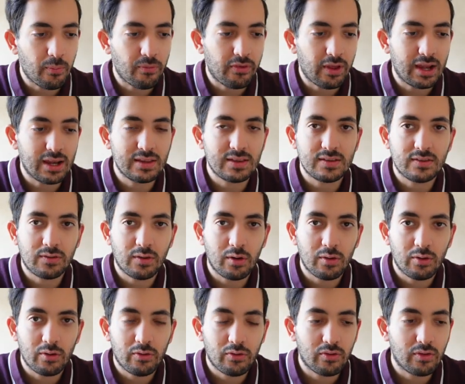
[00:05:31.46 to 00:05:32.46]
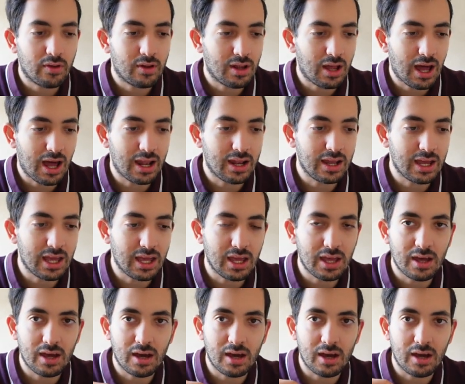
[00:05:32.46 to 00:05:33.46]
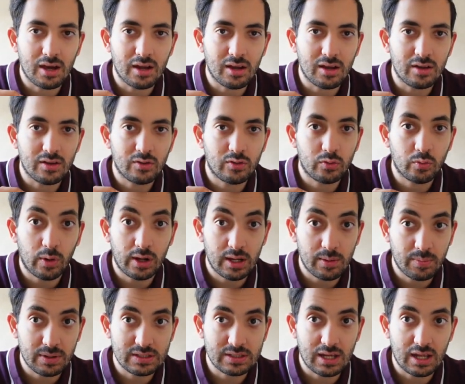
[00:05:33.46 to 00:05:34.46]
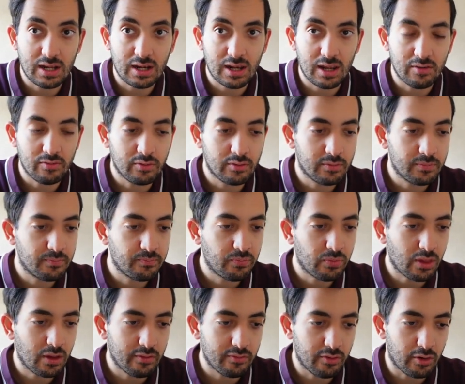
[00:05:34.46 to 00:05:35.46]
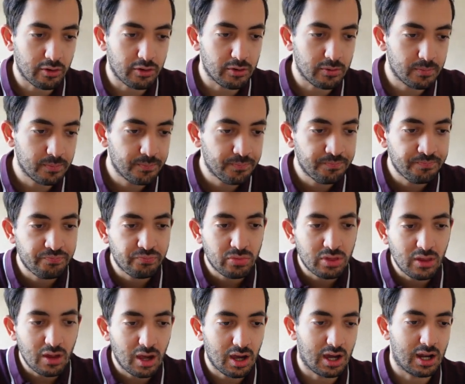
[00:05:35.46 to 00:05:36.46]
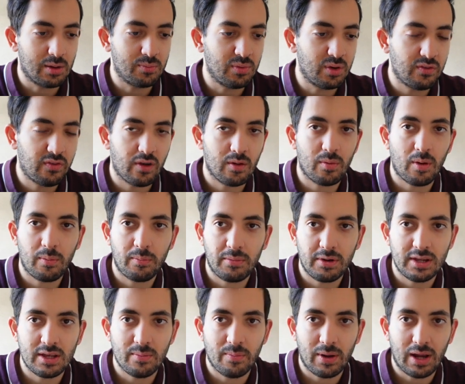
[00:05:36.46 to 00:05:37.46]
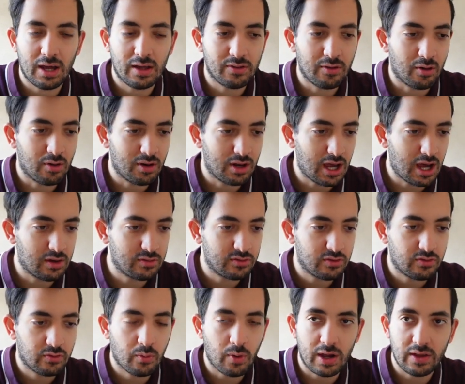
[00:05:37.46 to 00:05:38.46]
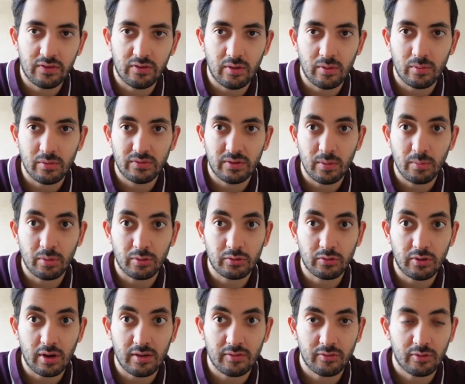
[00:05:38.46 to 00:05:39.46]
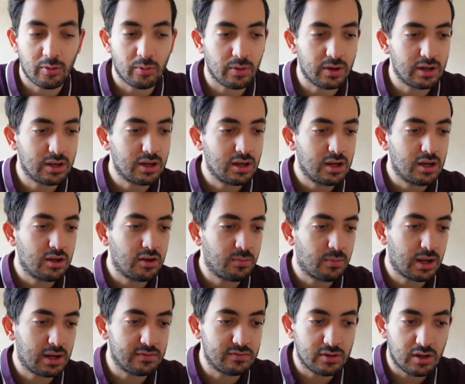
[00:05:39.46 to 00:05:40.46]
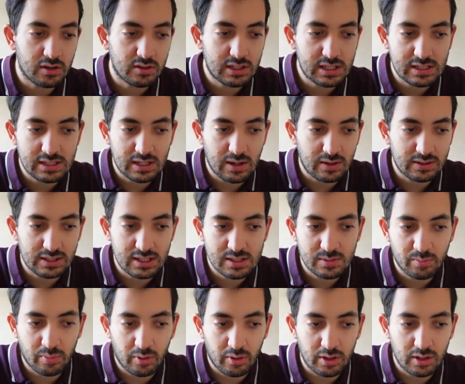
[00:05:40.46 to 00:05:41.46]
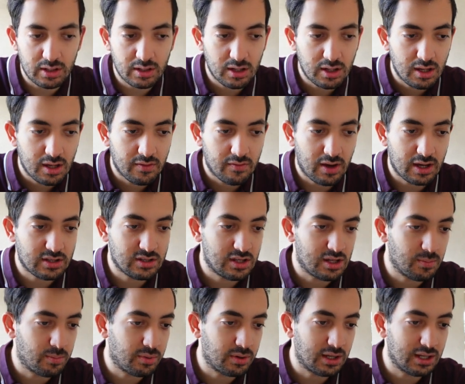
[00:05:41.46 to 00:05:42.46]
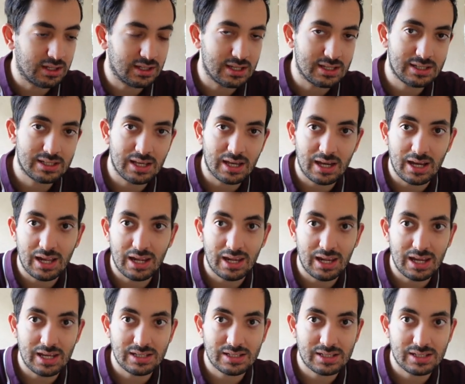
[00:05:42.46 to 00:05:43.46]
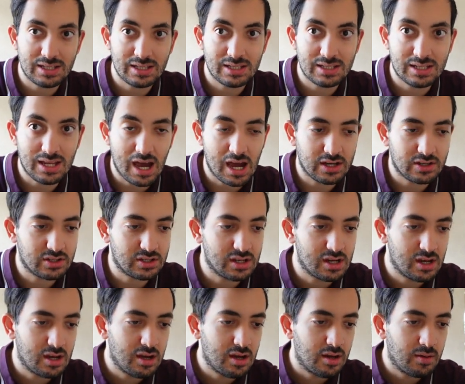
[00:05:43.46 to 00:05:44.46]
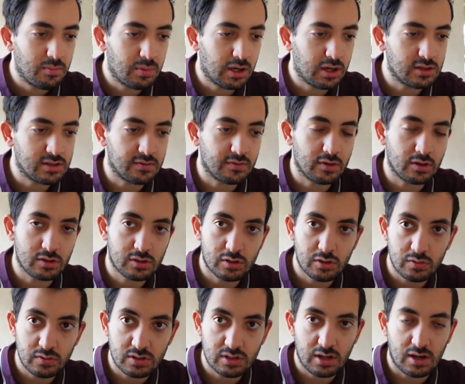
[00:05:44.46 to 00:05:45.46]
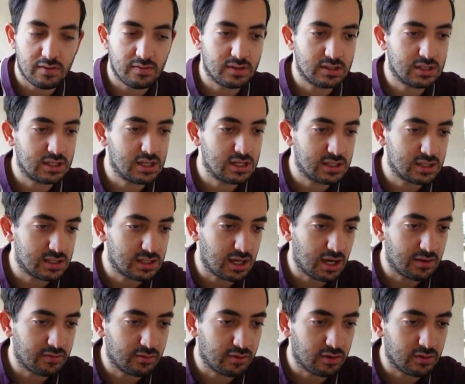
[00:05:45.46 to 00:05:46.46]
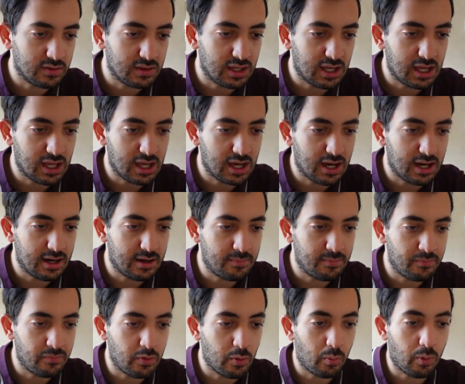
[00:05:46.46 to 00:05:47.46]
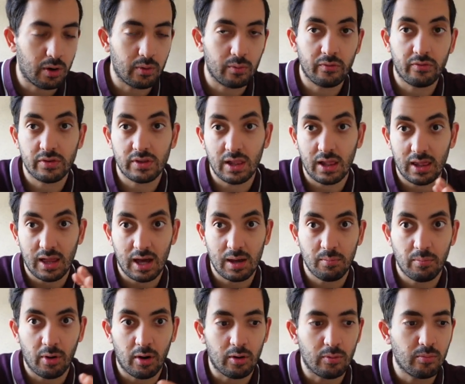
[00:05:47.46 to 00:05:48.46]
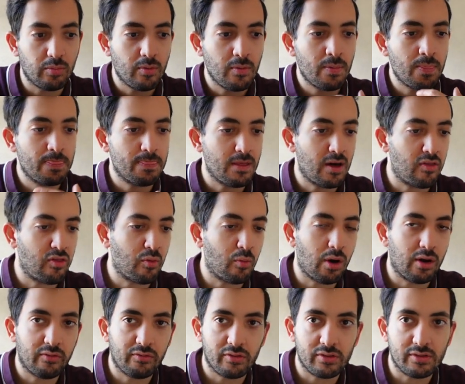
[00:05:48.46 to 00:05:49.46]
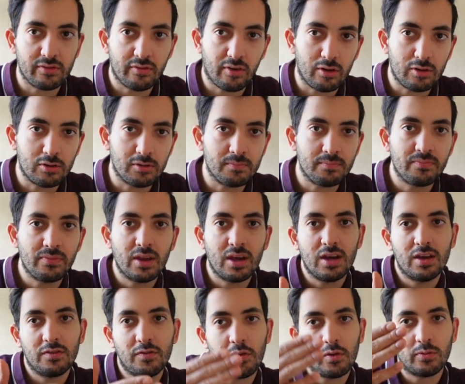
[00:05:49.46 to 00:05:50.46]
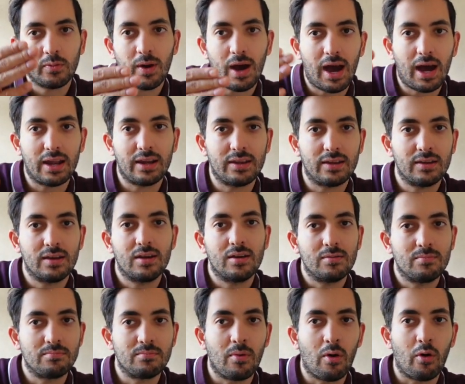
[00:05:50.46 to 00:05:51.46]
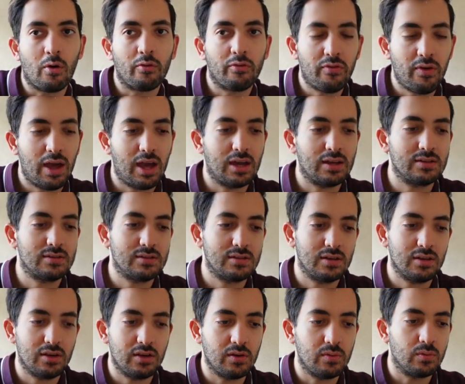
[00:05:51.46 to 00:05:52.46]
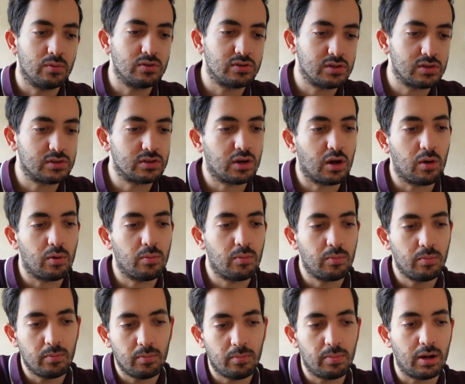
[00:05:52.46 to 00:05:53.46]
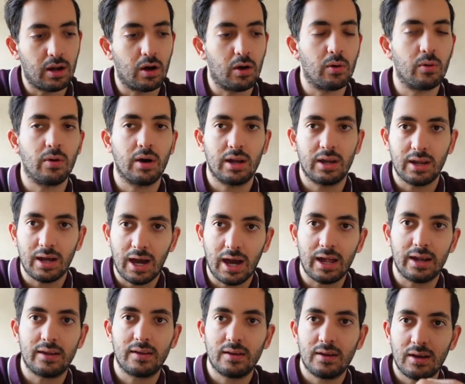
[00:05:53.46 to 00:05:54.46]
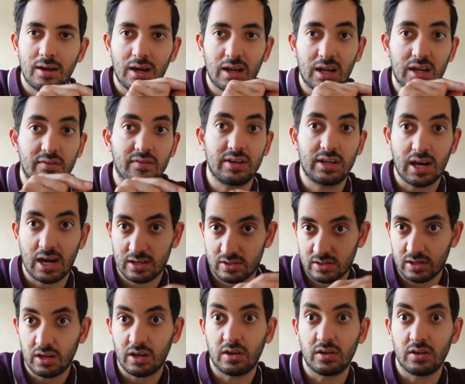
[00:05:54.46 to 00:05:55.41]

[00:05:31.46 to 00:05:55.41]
I'm setting the Sonos at a 20% level volume, and I'm using my media player.lounge. It's quite simple, straightforward. You might have noticed now at this point, I'm actually putting this list, this dash, because I've got two services. I've got the one for the light bulb and the one for the volume. If you were to add more things, you will just go below and add another dash and